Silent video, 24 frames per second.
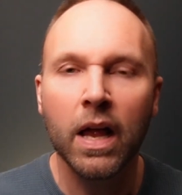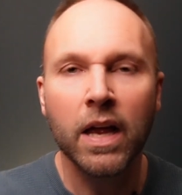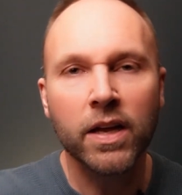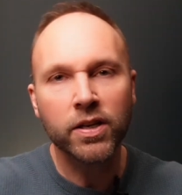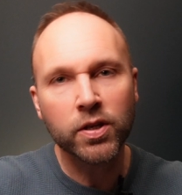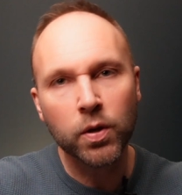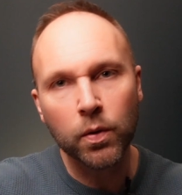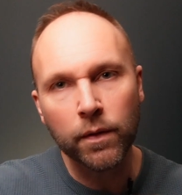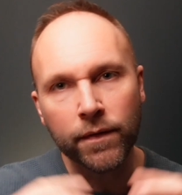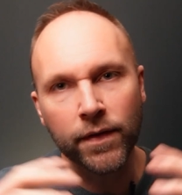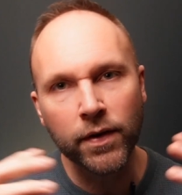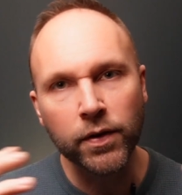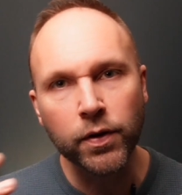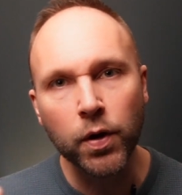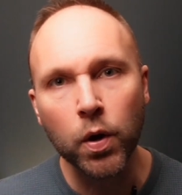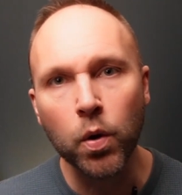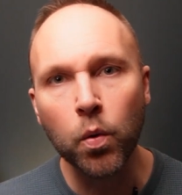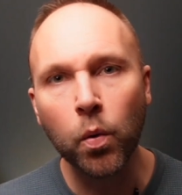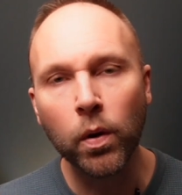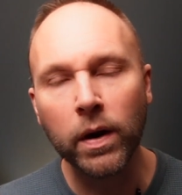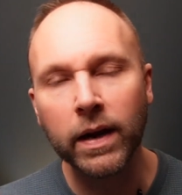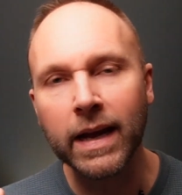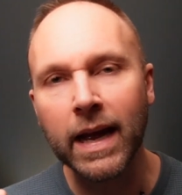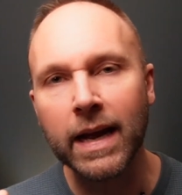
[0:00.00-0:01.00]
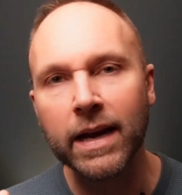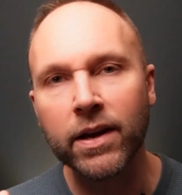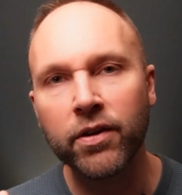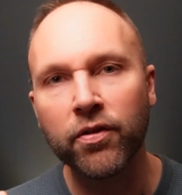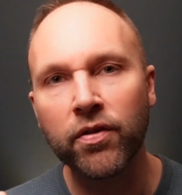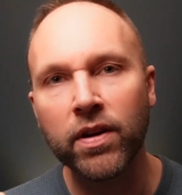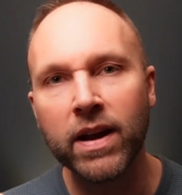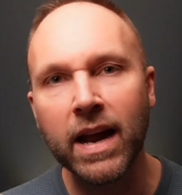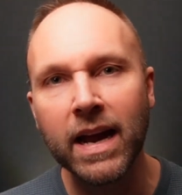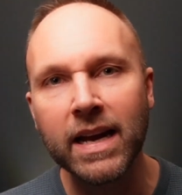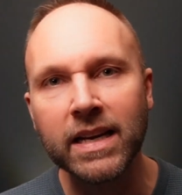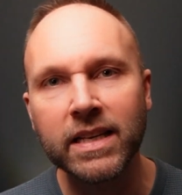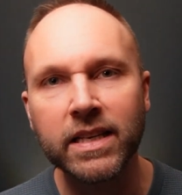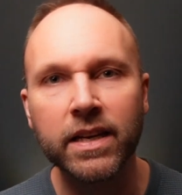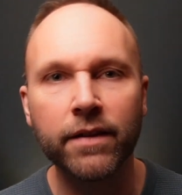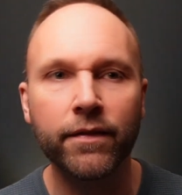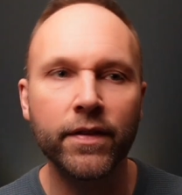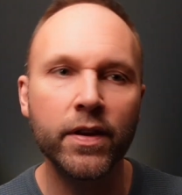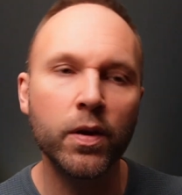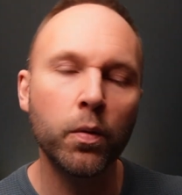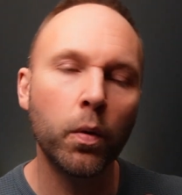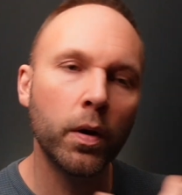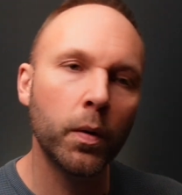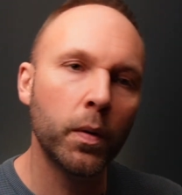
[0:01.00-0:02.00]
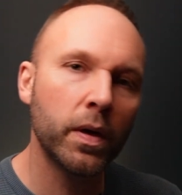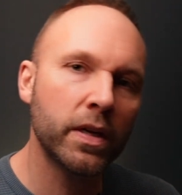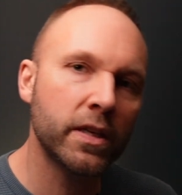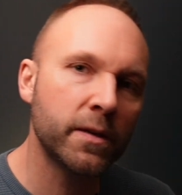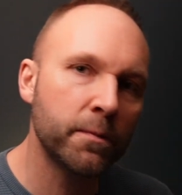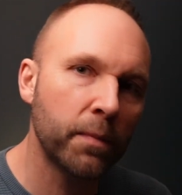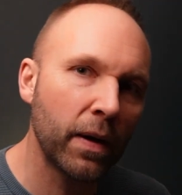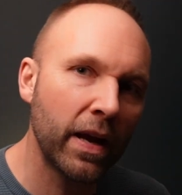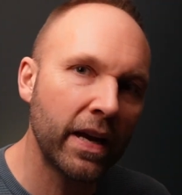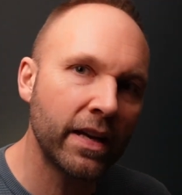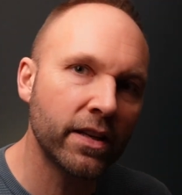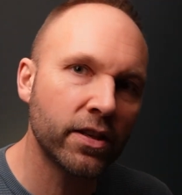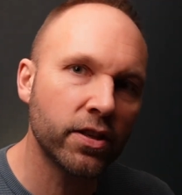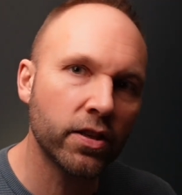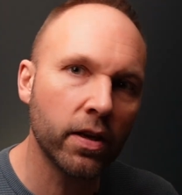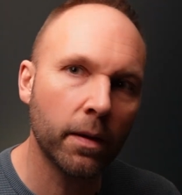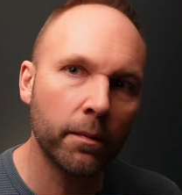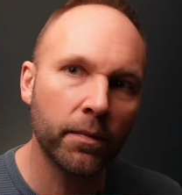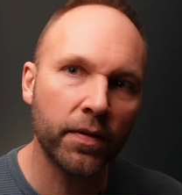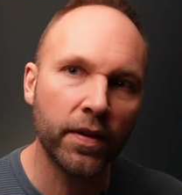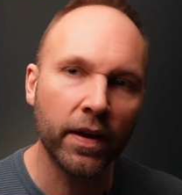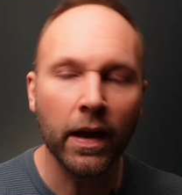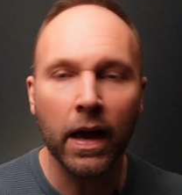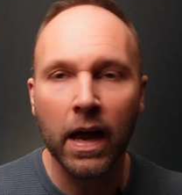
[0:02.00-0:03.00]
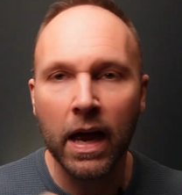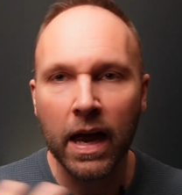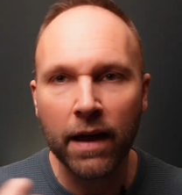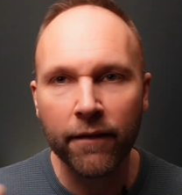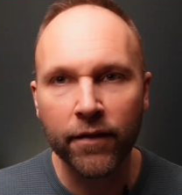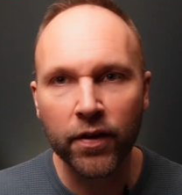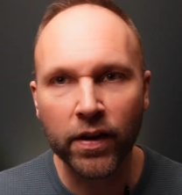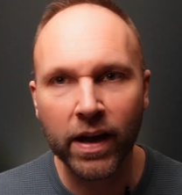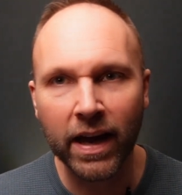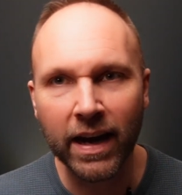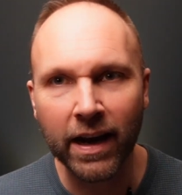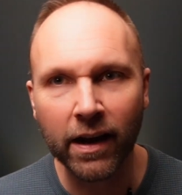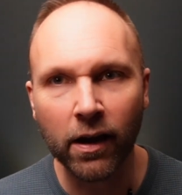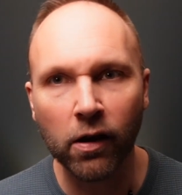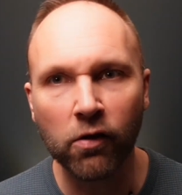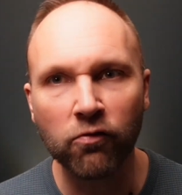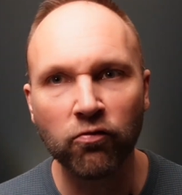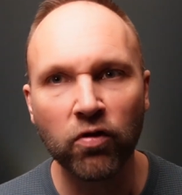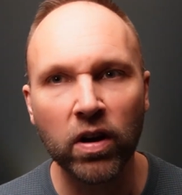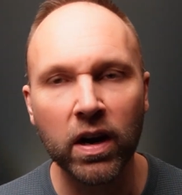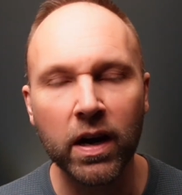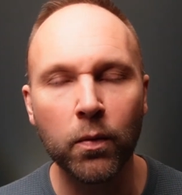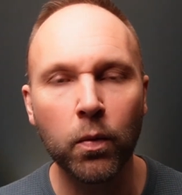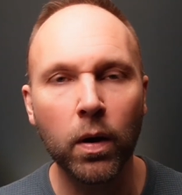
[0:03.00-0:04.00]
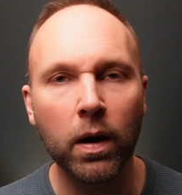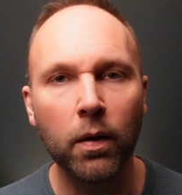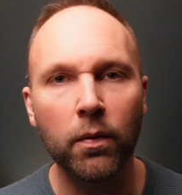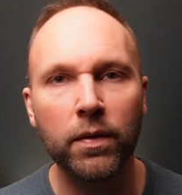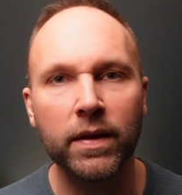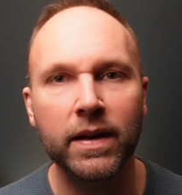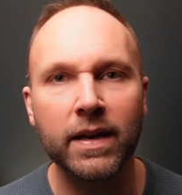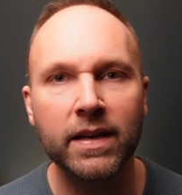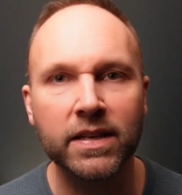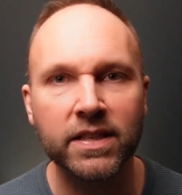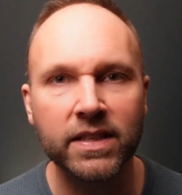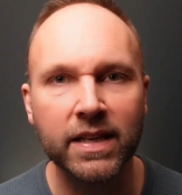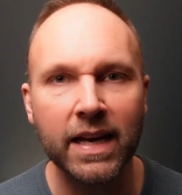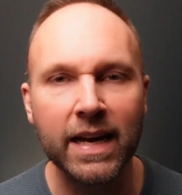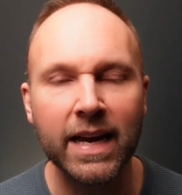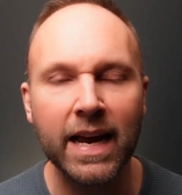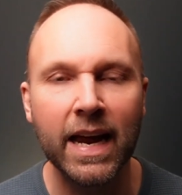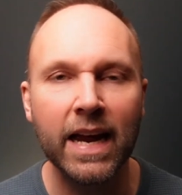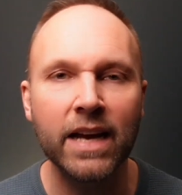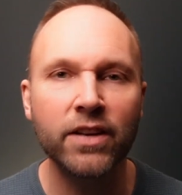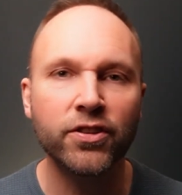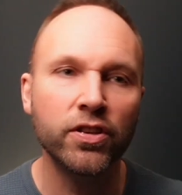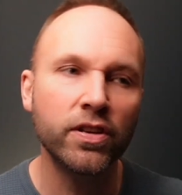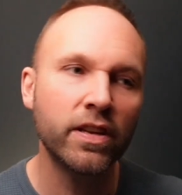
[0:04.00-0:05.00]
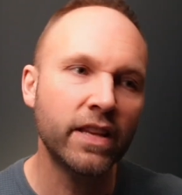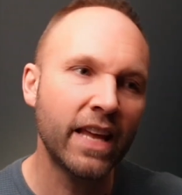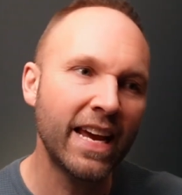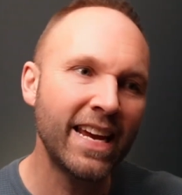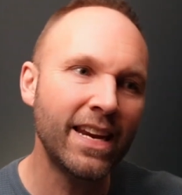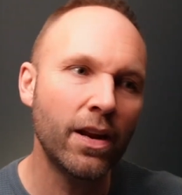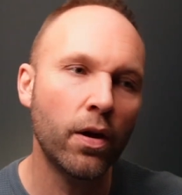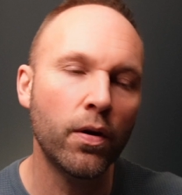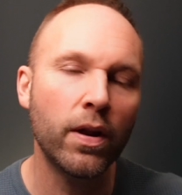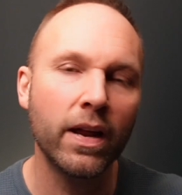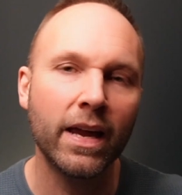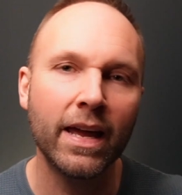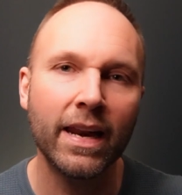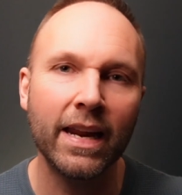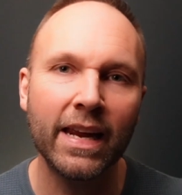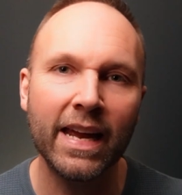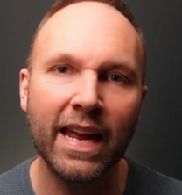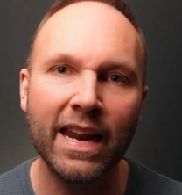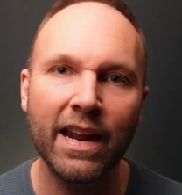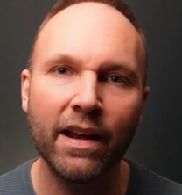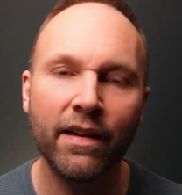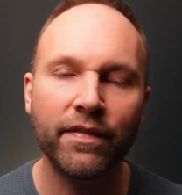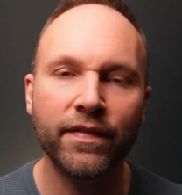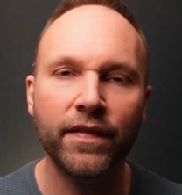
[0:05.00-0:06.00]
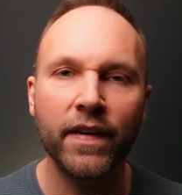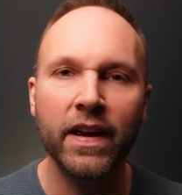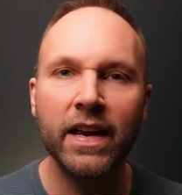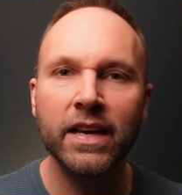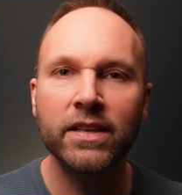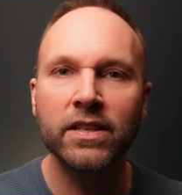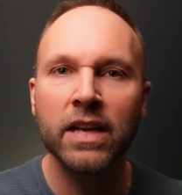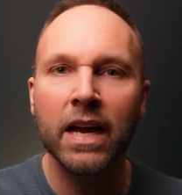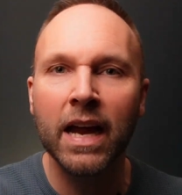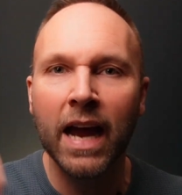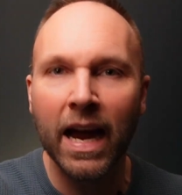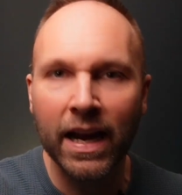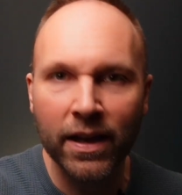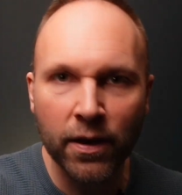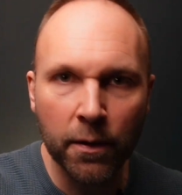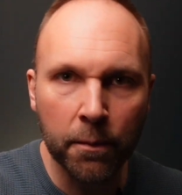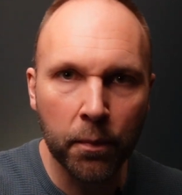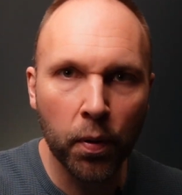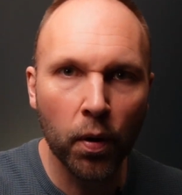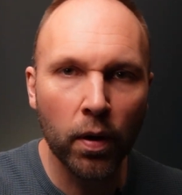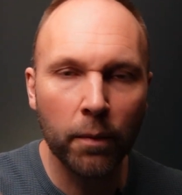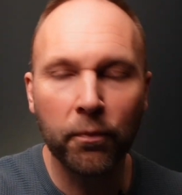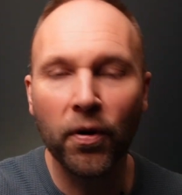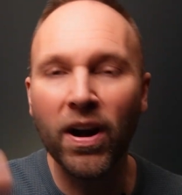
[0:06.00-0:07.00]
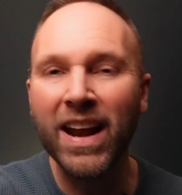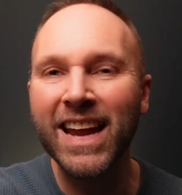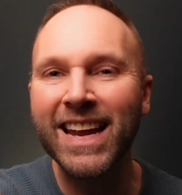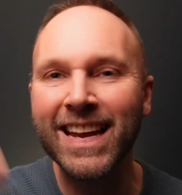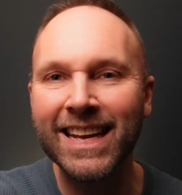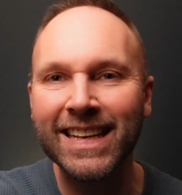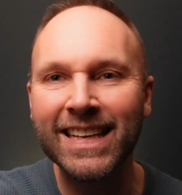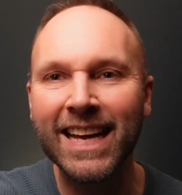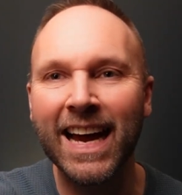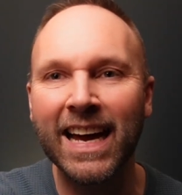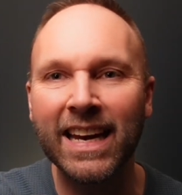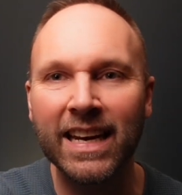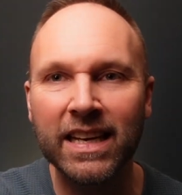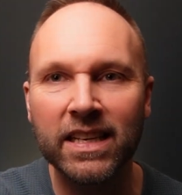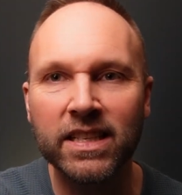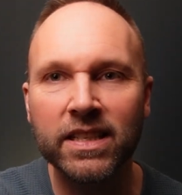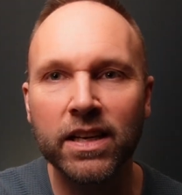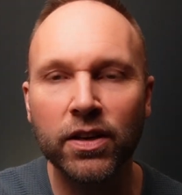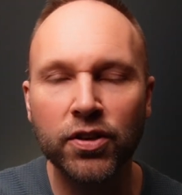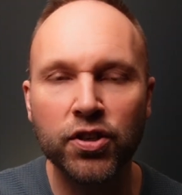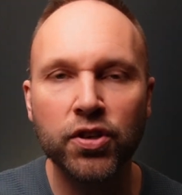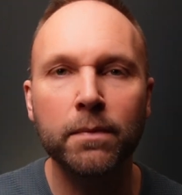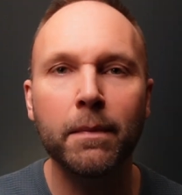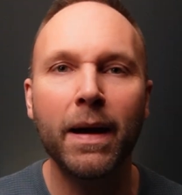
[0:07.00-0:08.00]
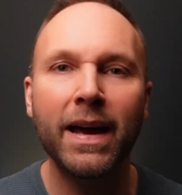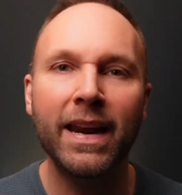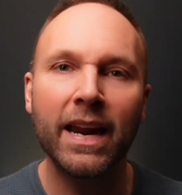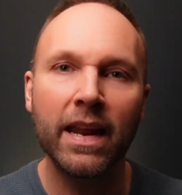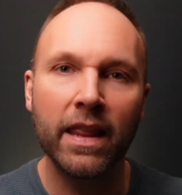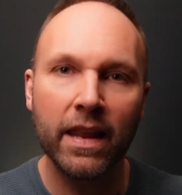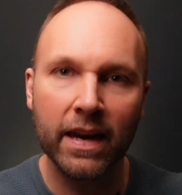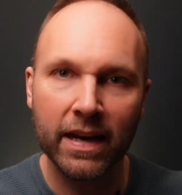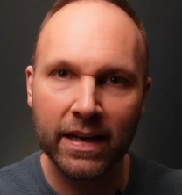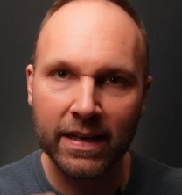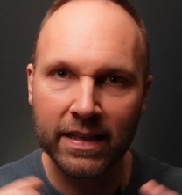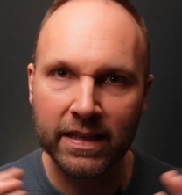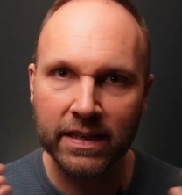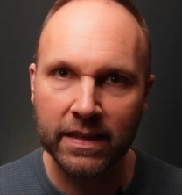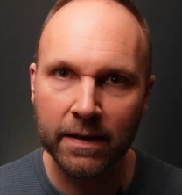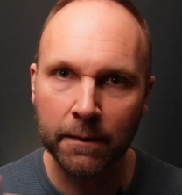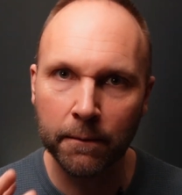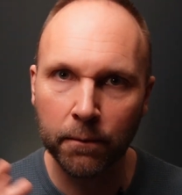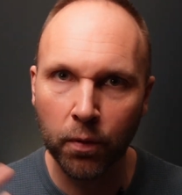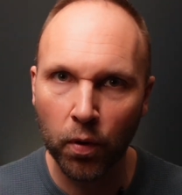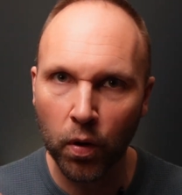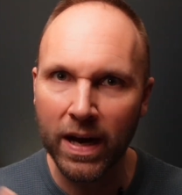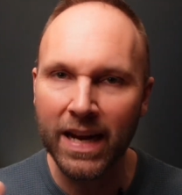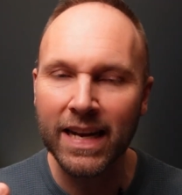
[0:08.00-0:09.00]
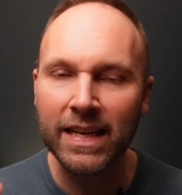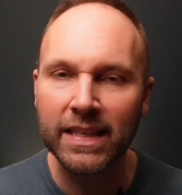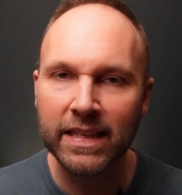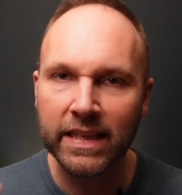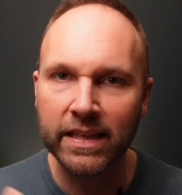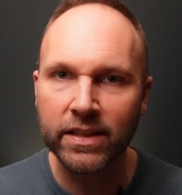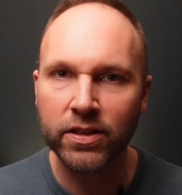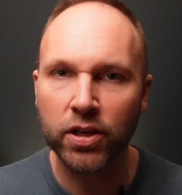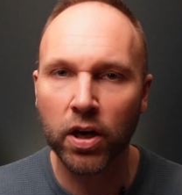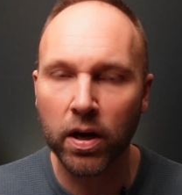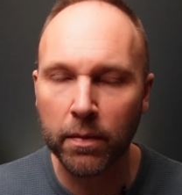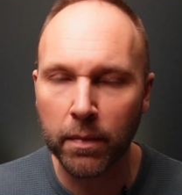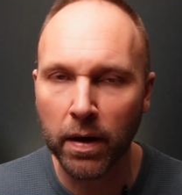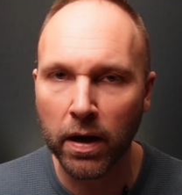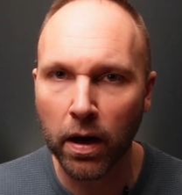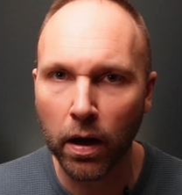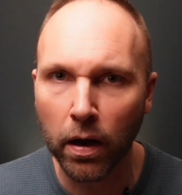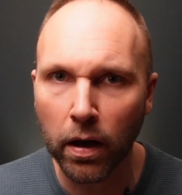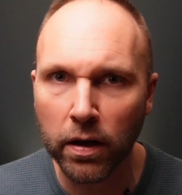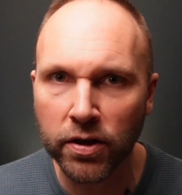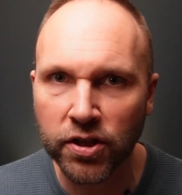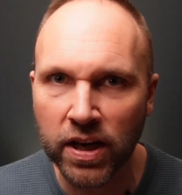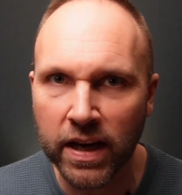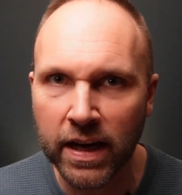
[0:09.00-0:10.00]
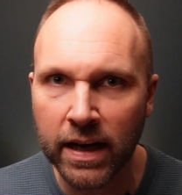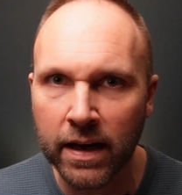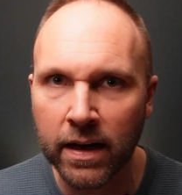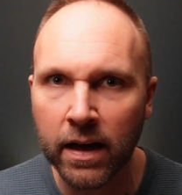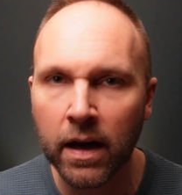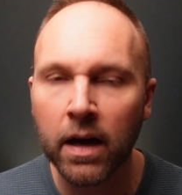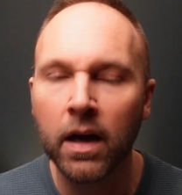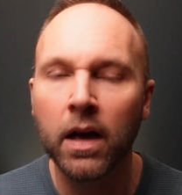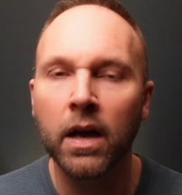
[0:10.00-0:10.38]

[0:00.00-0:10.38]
So if you do want to get creative and you want to explain something, if you're getting on really well with the estate agent, they know they're going to get their fees, and you break it down in such a manner that it's simple, easy terminology.